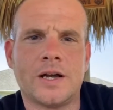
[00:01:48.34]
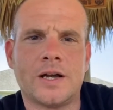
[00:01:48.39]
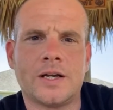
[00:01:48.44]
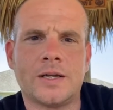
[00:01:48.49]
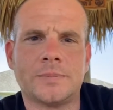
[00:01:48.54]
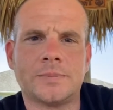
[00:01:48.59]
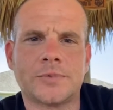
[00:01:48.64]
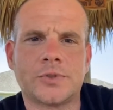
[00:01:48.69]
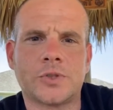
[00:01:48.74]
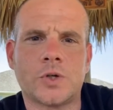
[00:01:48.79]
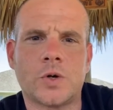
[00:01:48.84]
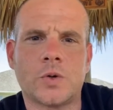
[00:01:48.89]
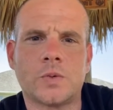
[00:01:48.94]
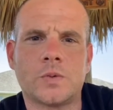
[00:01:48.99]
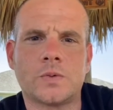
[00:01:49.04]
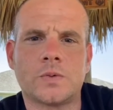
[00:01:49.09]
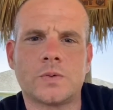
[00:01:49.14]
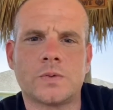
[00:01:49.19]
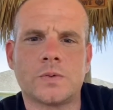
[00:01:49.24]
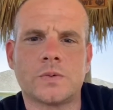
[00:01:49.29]
So
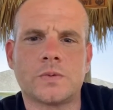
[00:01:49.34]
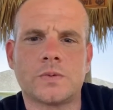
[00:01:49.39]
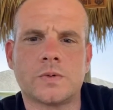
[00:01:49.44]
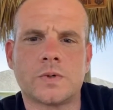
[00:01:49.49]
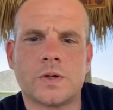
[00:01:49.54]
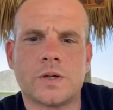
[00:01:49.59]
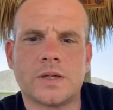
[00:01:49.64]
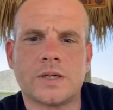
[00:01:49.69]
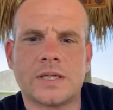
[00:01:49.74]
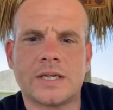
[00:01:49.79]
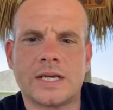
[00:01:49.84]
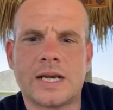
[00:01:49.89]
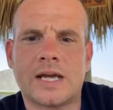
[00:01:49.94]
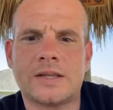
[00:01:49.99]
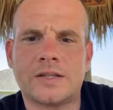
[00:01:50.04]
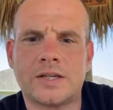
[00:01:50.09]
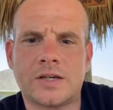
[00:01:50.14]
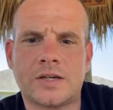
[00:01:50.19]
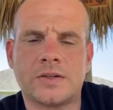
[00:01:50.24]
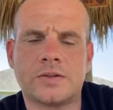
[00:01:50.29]
get on
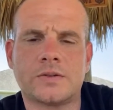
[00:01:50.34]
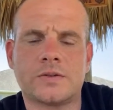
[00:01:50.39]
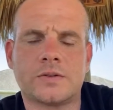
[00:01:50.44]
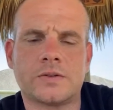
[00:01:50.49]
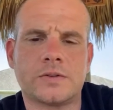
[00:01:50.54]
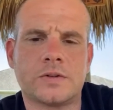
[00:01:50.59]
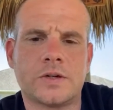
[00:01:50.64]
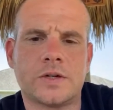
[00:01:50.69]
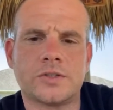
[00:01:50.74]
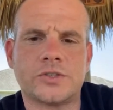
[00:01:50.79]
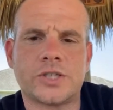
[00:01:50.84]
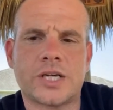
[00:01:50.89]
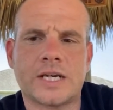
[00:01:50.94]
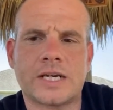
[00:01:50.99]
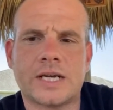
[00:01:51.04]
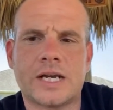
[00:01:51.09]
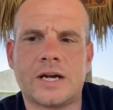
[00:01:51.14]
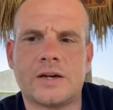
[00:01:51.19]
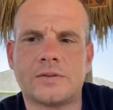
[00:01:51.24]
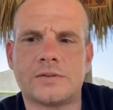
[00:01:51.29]
there, check it
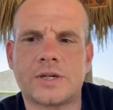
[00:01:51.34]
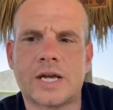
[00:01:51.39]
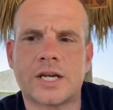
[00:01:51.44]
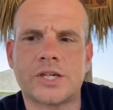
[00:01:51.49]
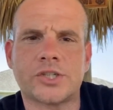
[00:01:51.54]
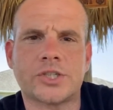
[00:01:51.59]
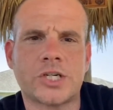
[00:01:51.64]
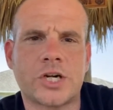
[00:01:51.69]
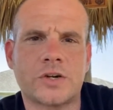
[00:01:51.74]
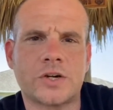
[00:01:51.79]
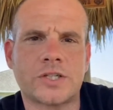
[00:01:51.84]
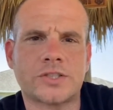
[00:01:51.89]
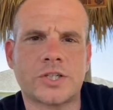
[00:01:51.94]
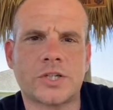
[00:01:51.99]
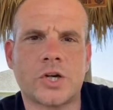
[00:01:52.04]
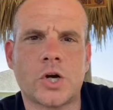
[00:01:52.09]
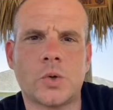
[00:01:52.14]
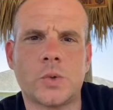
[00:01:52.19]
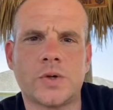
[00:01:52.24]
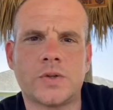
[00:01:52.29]
out, kind of sharing as I
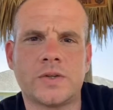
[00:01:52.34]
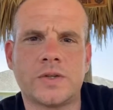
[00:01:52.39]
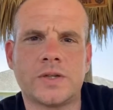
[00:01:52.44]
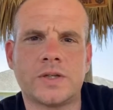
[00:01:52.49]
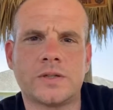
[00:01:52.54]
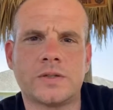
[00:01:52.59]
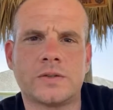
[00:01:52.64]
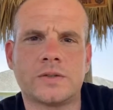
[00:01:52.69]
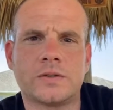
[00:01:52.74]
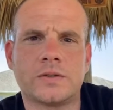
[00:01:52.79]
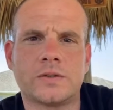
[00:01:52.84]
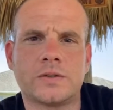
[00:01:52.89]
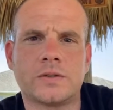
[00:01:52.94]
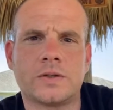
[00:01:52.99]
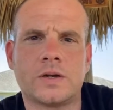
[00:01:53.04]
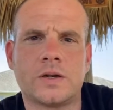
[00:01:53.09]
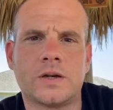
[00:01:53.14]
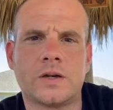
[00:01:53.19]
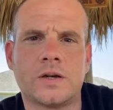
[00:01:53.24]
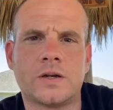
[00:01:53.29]
go with it.
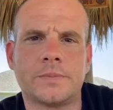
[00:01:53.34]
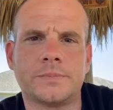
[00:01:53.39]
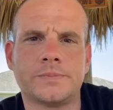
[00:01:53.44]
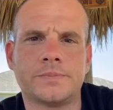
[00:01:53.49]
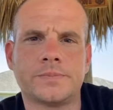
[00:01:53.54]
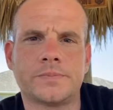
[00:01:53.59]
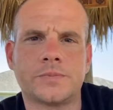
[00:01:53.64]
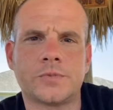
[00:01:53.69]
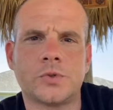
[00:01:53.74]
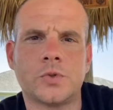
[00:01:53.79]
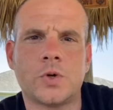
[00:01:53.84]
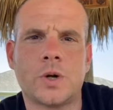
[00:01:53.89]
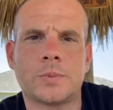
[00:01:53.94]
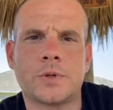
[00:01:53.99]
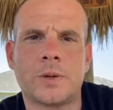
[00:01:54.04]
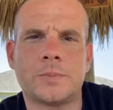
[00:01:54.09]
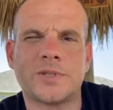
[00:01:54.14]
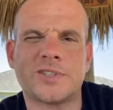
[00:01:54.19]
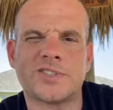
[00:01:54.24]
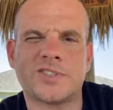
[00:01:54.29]
New
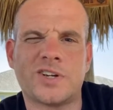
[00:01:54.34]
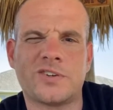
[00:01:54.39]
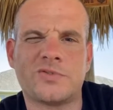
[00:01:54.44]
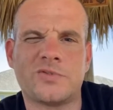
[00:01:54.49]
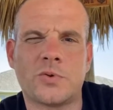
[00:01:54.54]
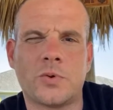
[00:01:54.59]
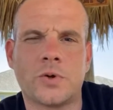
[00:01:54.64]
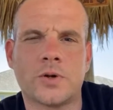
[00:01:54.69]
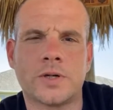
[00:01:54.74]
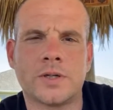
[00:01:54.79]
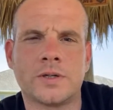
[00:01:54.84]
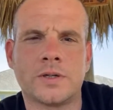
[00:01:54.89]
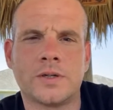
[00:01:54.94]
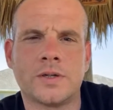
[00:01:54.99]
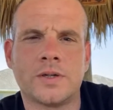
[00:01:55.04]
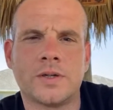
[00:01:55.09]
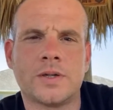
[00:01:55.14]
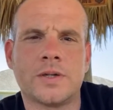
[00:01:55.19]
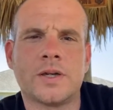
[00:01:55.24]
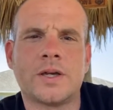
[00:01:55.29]
upcoming stuff for it.
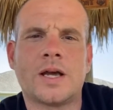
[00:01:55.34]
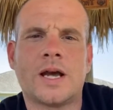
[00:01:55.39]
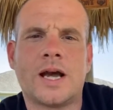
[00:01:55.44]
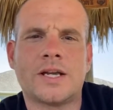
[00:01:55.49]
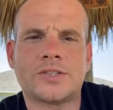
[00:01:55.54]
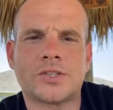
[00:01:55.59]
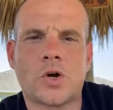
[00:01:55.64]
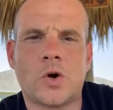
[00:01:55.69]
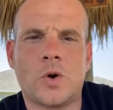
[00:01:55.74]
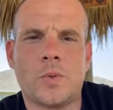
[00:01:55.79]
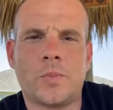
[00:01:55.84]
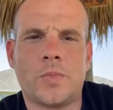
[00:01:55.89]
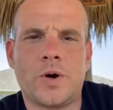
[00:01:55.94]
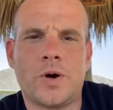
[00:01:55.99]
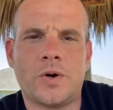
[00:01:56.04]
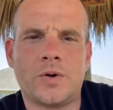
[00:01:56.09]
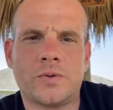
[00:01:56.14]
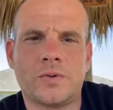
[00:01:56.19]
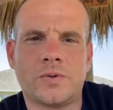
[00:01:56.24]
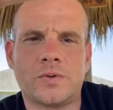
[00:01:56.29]
How's it going,
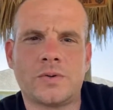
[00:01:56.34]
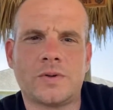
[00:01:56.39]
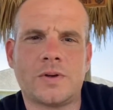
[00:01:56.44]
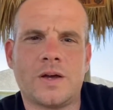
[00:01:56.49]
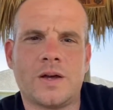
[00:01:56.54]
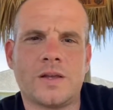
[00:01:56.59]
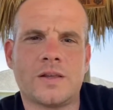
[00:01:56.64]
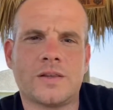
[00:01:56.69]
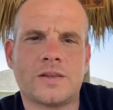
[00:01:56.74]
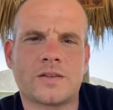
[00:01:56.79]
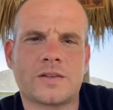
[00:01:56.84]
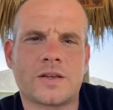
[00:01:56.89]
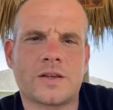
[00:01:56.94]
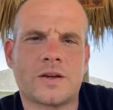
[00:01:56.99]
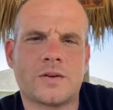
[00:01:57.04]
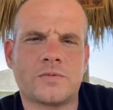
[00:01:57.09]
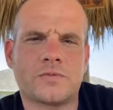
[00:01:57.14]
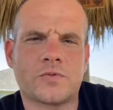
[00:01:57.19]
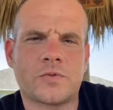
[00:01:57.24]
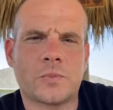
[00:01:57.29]
Bo?
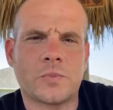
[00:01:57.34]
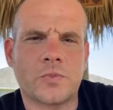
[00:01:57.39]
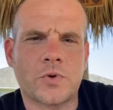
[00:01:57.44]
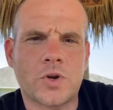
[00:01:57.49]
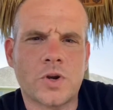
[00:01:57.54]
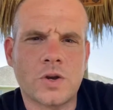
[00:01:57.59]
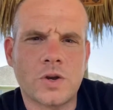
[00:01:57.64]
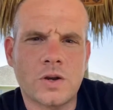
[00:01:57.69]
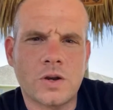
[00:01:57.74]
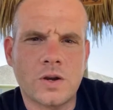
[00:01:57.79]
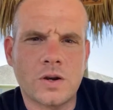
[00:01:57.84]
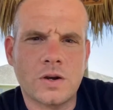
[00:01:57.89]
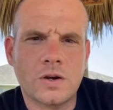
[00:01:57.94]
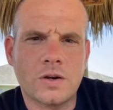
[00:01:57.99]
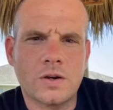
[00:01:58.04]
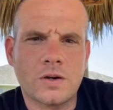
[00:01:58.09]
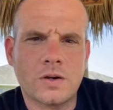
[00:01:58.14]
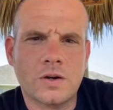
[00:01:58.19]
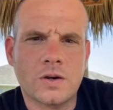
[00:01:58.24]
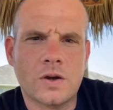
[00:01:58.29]
From
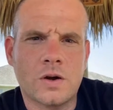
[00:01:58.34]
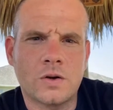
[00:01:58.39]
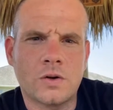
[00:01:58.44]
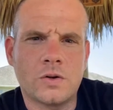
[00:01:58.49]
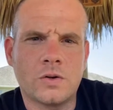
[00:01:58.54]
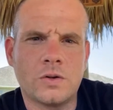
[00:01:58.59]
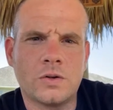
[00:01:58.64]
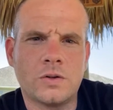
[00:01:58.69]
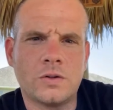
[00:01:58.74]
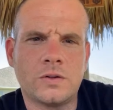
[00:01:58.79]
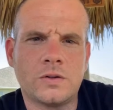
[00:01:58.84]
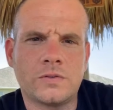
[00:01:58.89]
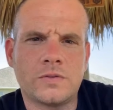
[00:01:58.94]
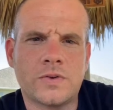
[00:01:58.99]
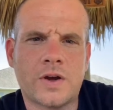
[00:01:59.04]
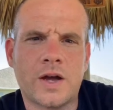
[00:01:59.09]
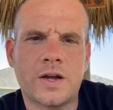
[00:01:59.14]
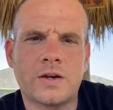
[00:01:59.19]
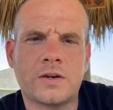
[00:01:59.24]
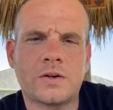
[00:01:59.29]
Kunkel
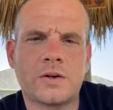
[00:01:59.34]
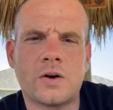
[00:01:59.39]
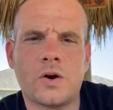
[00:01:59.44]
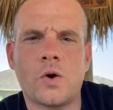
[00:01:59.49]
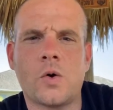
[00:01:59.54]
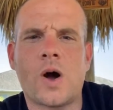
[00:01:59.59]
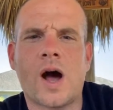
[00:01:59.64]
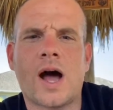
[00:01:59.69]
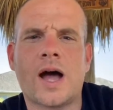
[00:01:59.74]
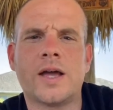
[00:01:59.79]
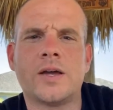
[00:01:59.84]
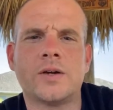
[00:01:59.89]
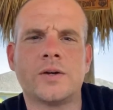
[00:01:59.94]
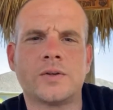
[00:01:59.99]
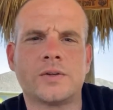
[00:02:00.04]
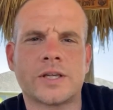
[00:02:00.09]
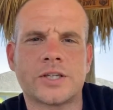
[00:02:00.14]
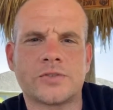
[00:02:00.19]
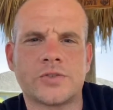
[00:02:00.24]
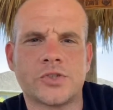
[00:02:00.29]
Fire, Ohio.
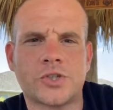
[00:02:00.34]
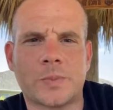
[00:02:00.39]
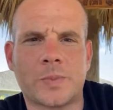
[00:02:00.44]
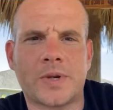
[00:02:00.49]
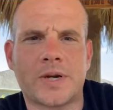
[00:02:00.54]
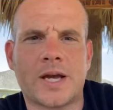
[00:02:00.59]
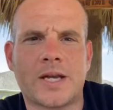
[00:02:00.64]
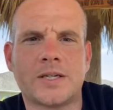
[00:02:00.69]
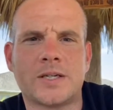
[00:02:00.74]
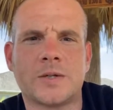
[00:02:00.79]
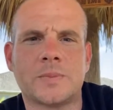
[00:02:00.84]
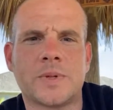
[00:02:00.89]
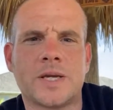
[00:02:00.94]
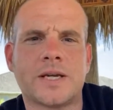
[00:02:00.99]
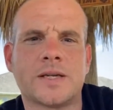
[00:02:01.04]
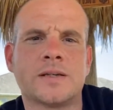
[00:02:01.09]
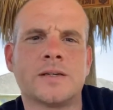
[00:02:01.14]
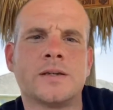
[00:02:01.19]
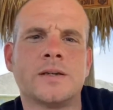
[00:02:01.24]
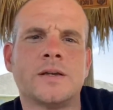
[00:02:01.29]
Thanks for jumping on here, man.